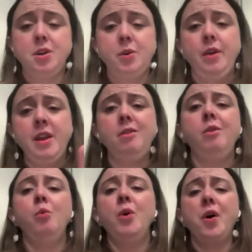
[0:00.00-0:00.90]
And so I
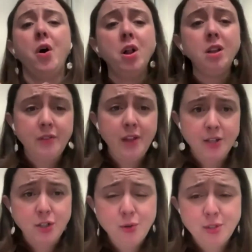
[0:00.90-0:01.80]
think what all of
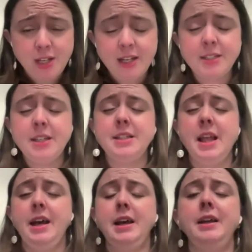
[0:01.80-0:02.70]
that shows us is
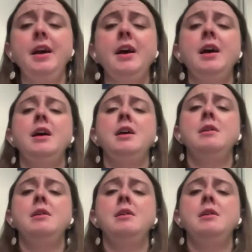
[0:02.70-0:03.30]
that